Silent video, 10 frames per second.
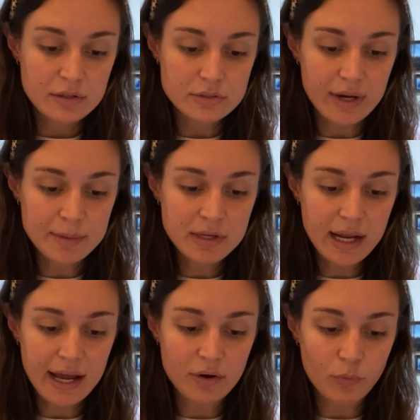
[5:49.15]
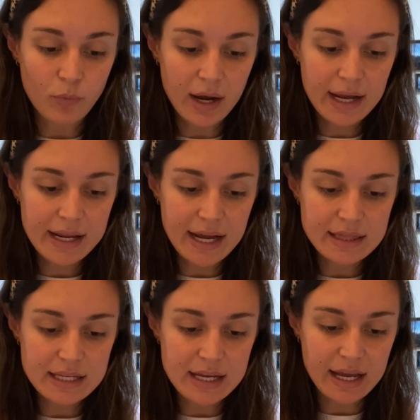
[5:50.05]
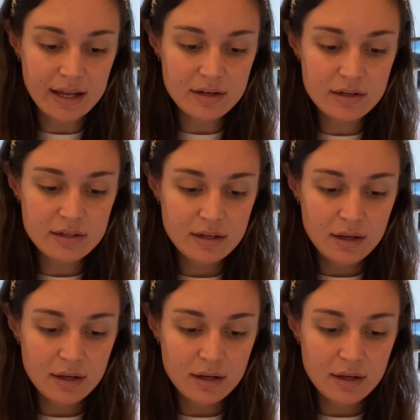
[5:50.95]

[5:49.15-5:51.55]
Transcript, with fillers: So I'm gonna add a Y at the end.